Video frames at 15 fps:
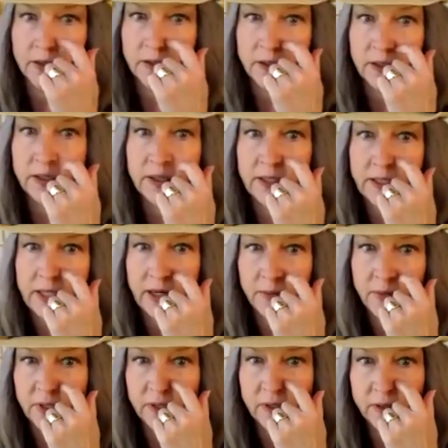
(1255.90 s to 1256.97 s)

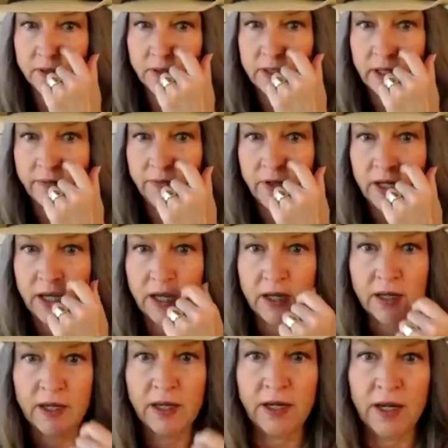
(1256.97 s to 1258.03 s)
statement, Stephanie.
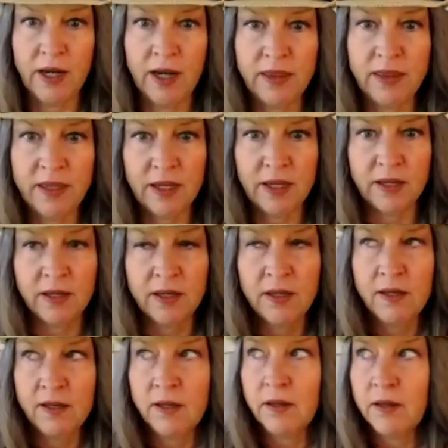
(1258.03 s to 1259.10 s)
And I think
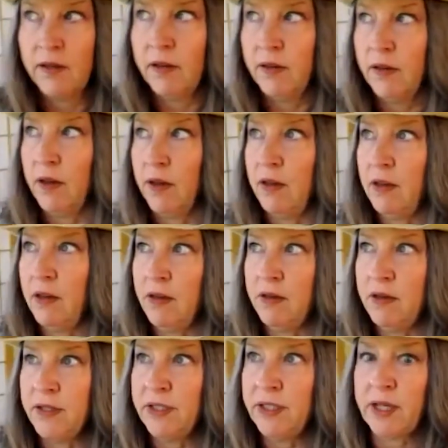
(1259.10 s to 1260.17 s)

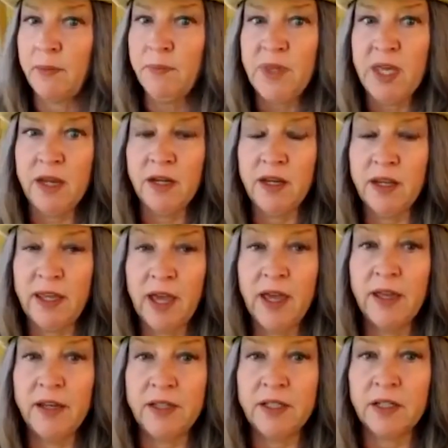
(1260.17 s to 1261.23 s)
something,
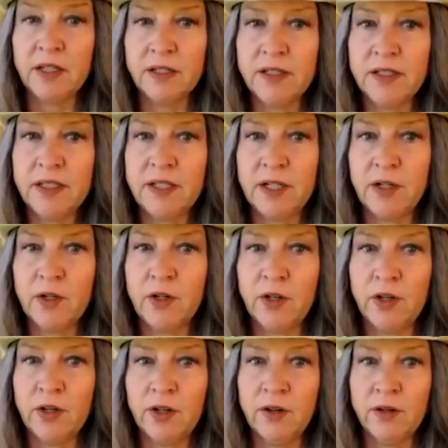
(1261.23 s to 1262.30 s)
again, to
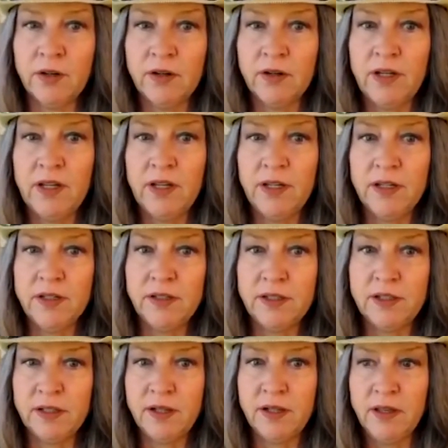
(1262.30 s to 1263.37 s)
consider
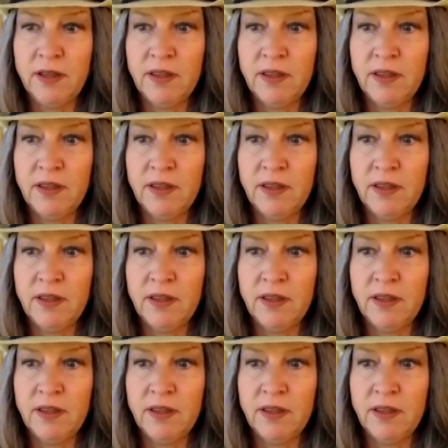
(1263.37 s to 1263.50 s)
is the